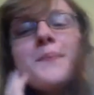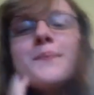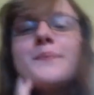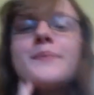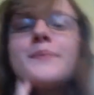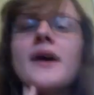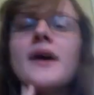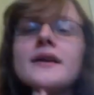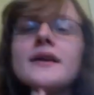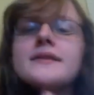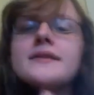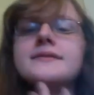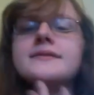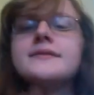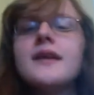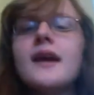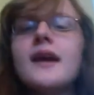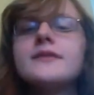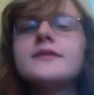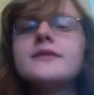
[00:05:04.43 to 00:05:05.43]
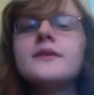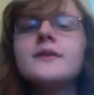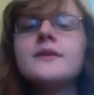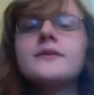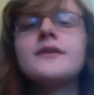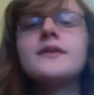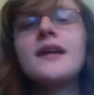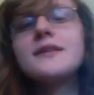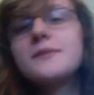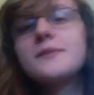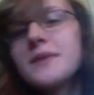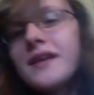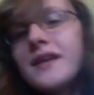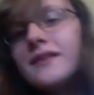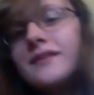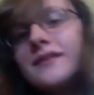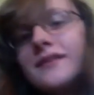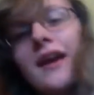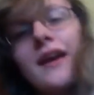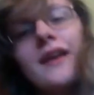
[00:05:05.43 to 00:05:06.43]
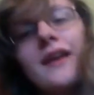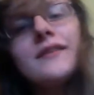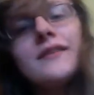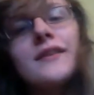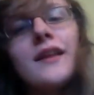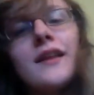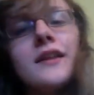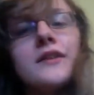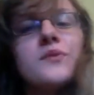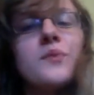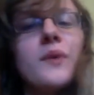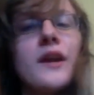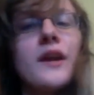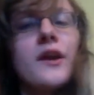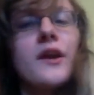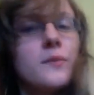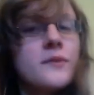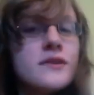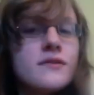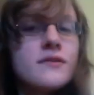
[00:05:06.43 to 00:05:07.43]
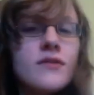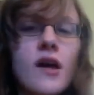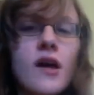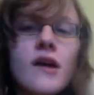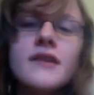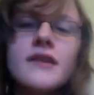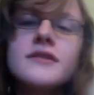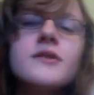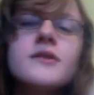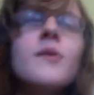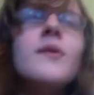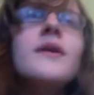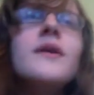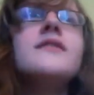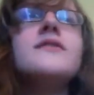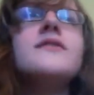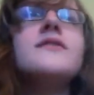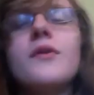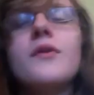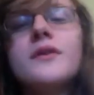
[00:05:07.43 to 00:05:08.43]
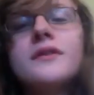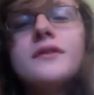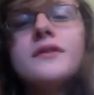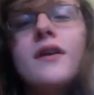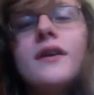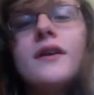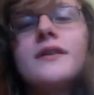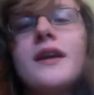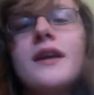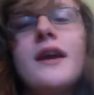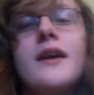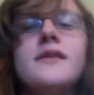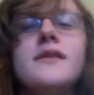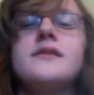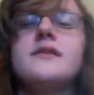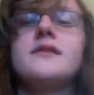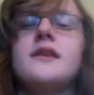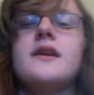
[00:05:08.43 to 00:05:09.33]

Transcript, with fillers: but yeah, so that's me, and that's what I hope this vlog is going to focus on, and